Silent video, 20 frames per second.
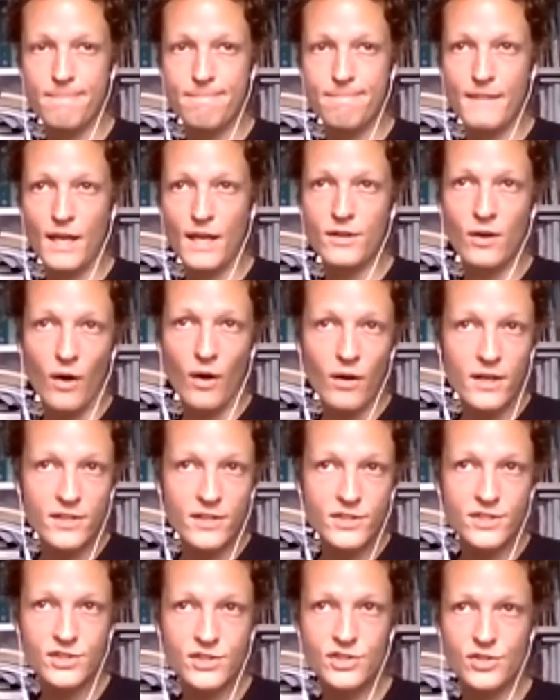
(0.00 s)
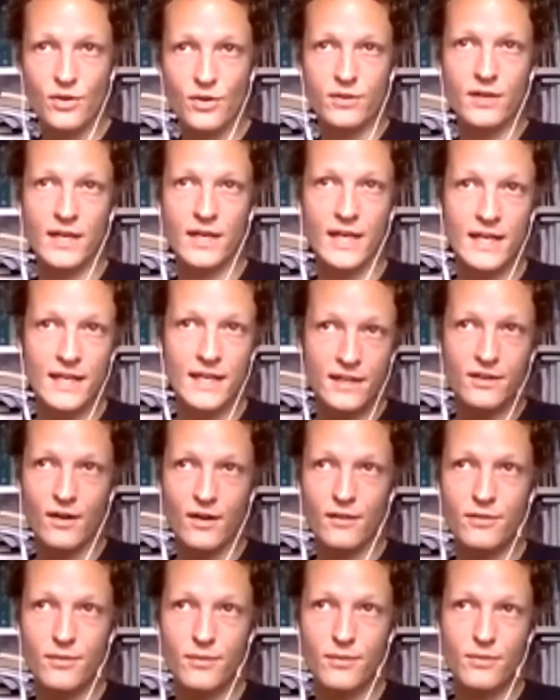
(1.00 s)
knowledge is circulating
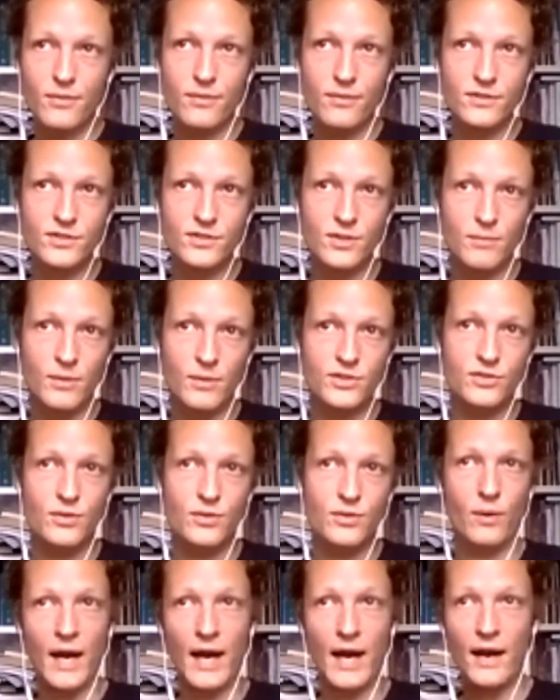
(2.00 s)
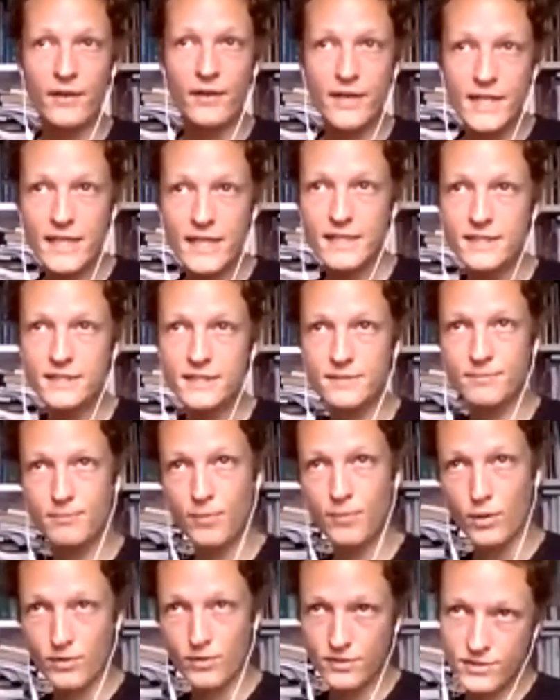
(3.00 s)
not so much through hierarchies,
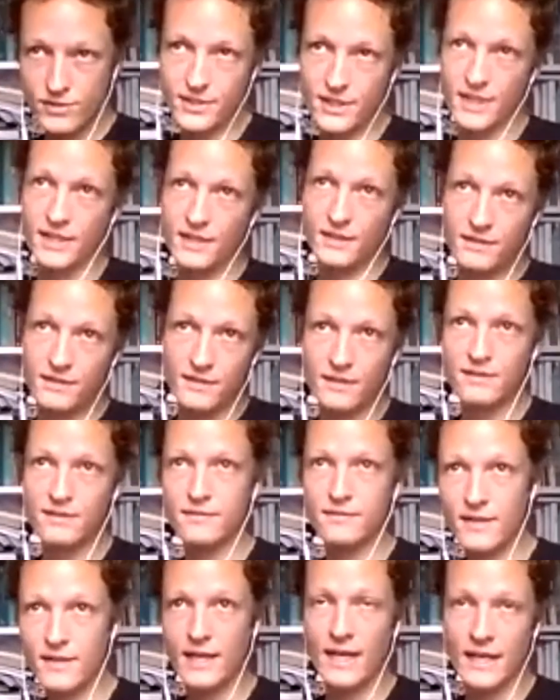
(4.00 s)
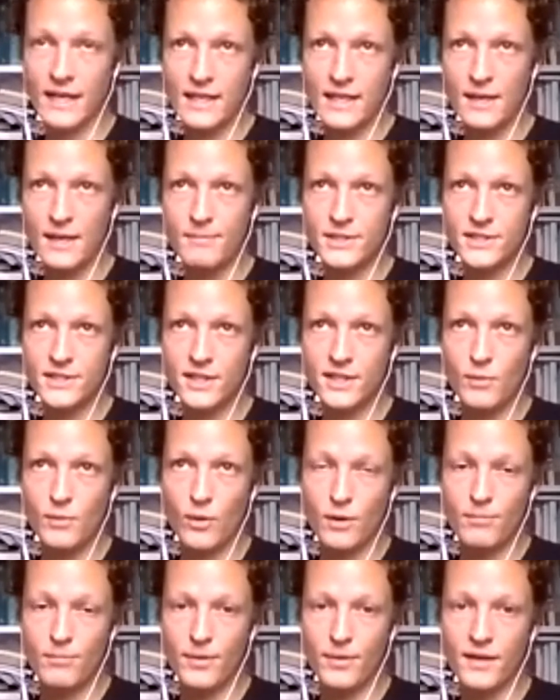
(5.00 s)
books, and academics
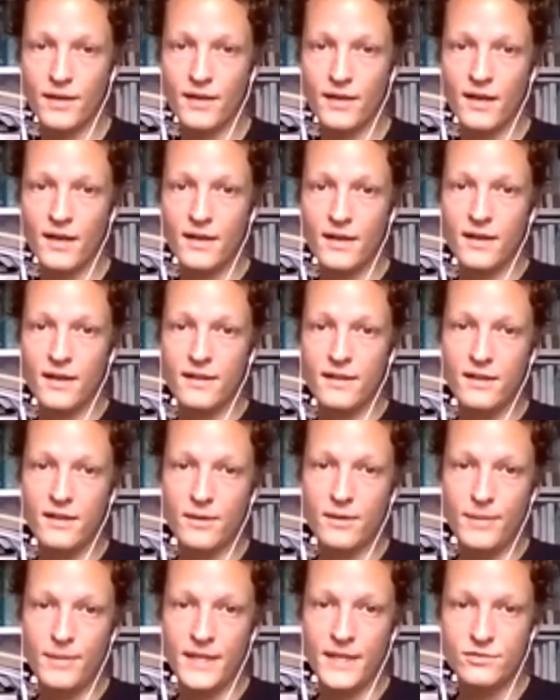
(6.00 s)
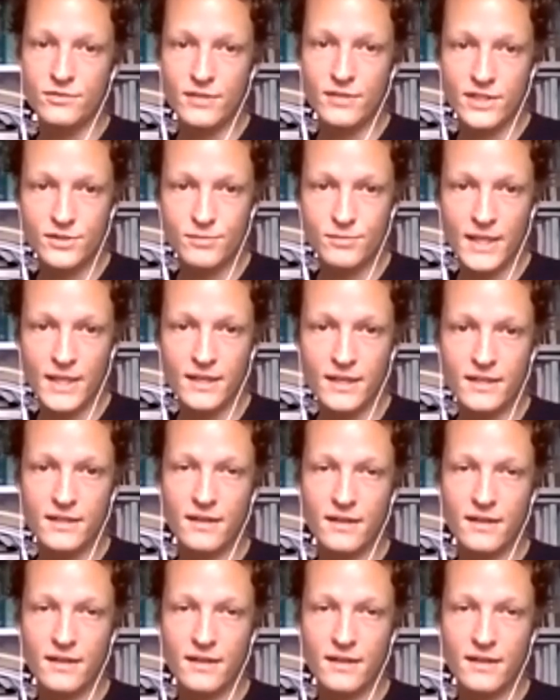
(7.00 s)
anymore, but they're being transmitted